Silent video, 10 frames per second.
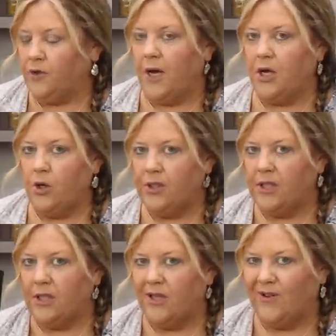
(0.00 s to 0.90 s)
So I use
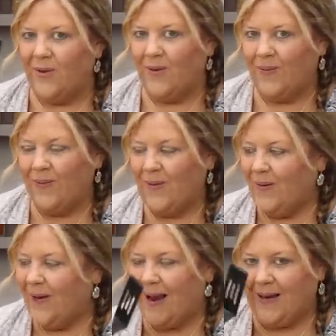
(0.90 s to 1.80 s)
this little
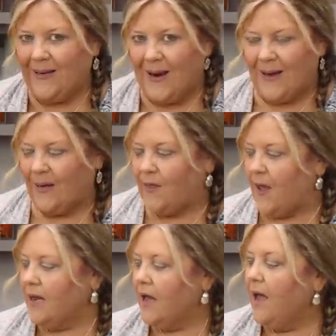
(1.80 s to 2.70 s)
handy dandy
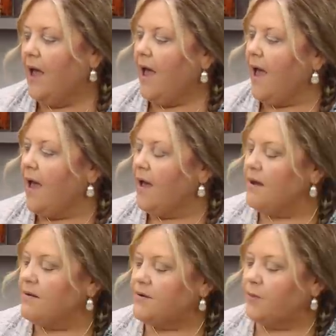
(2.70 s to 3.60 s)
thing,
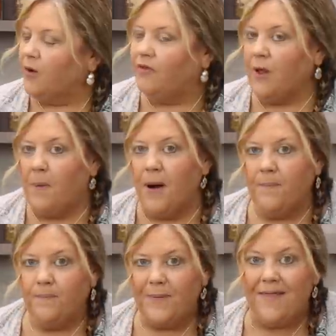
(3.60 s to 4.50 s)
and we'll flip
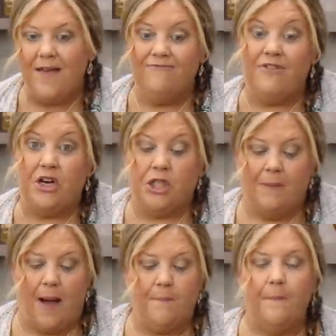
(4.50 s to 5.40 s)
them and then finish
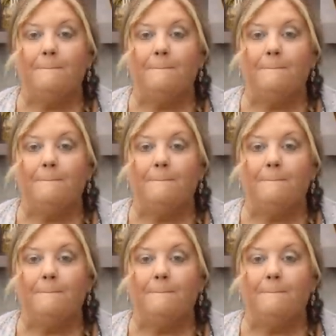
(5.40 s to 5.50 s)
them up.